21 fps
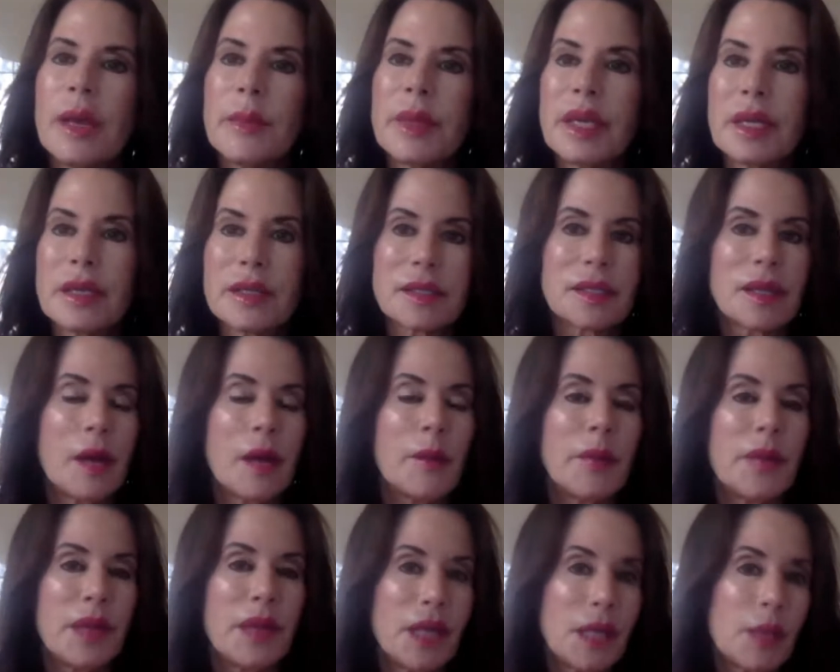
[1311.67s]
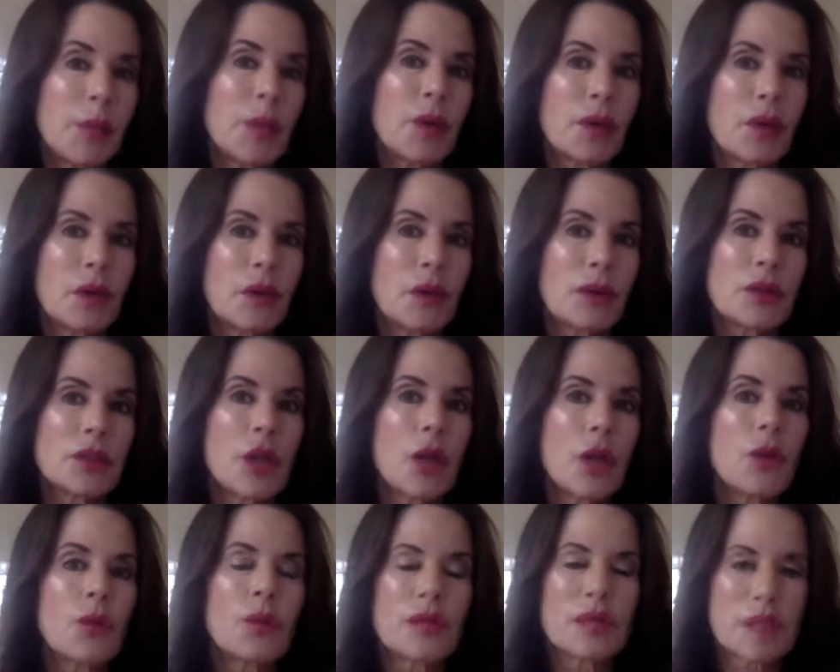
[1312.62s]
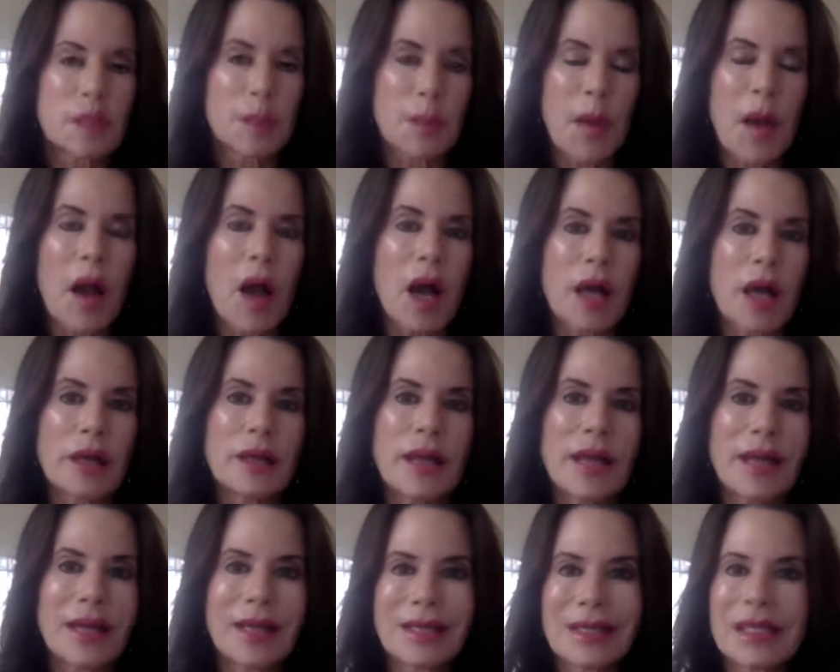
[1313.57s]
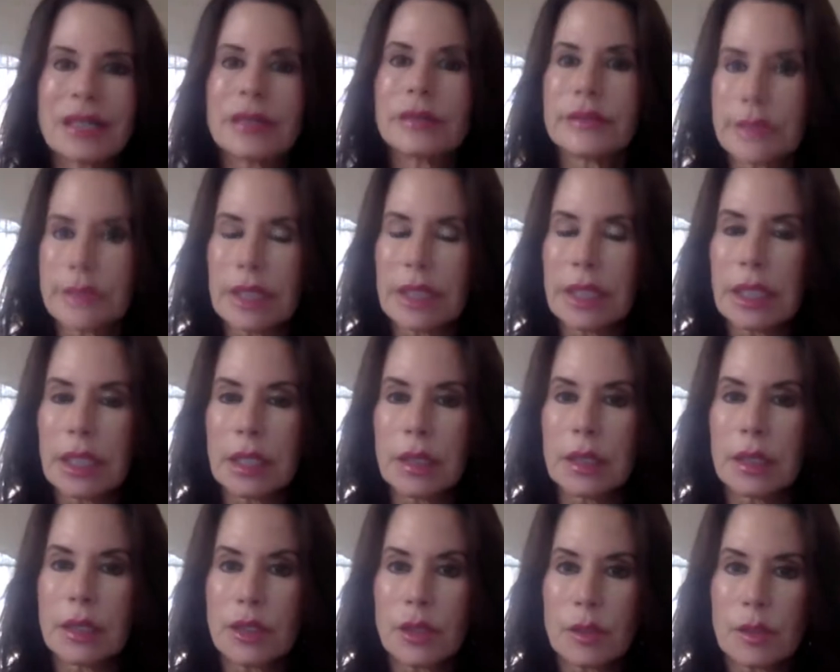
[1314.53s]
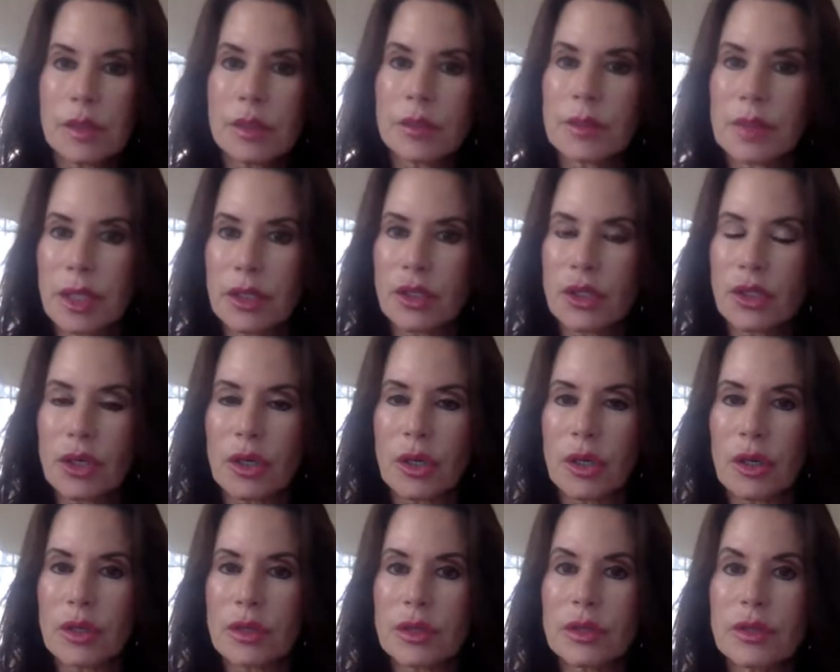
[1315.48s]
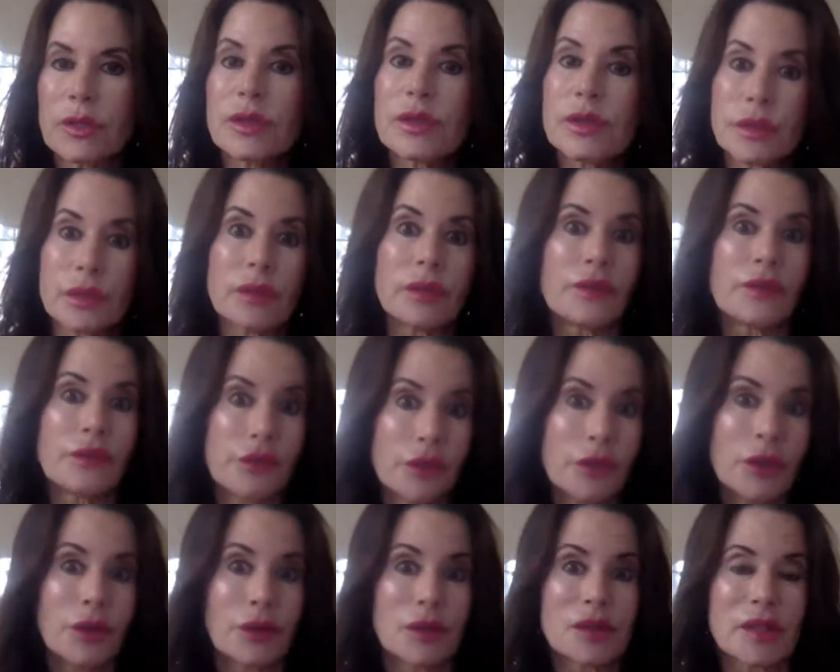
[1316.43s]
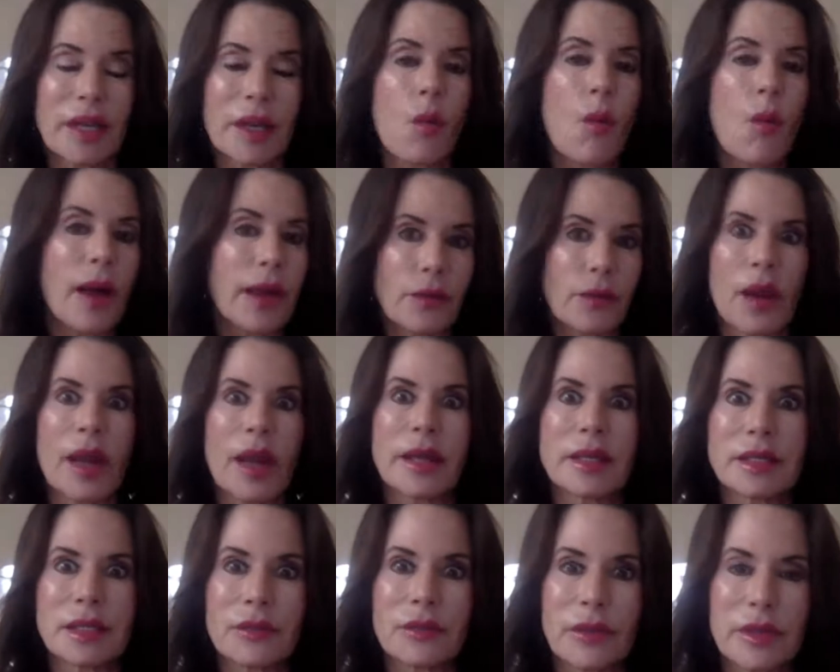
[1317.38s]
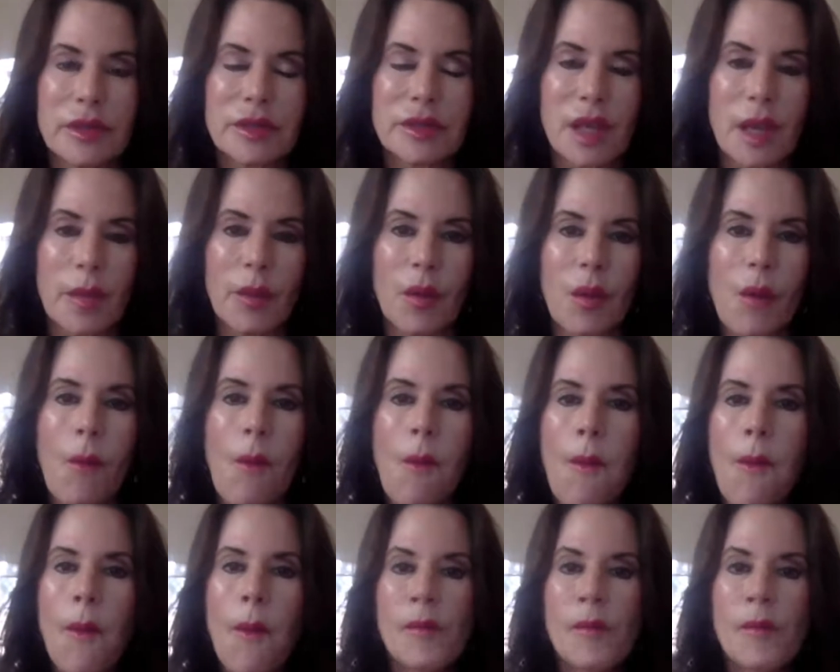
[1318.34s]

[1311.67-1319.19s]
because some people don't respond negatively in terms of blood sugar to certain foods, like white rice, for example.